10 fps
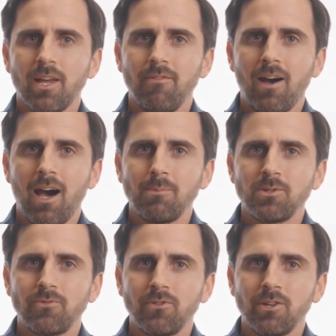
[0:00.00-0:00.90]
have
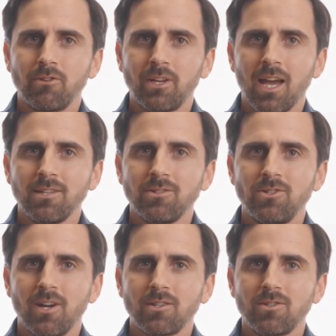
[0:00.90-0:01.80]
options for either gas
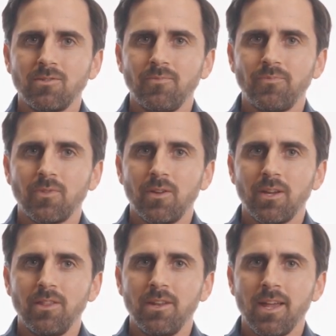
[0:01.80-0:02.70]
injection
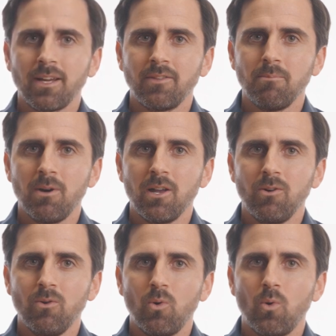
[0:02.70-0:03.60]
in the neck of the
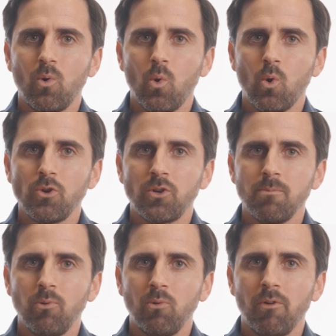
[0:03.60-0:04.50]
bottle, or you
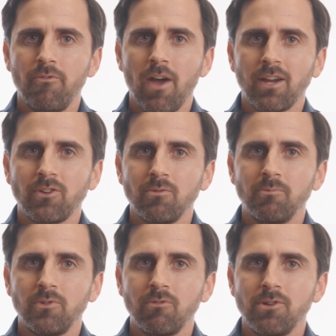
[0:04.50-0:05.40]
can pull a
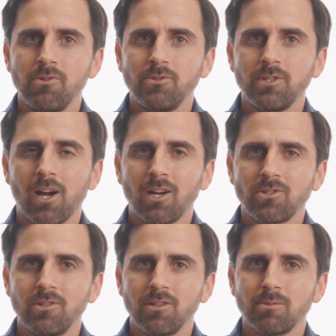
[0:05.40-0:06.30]
vacuum to reduce the
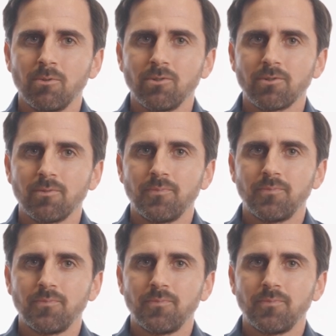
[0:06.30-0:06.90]
oxygen exposure.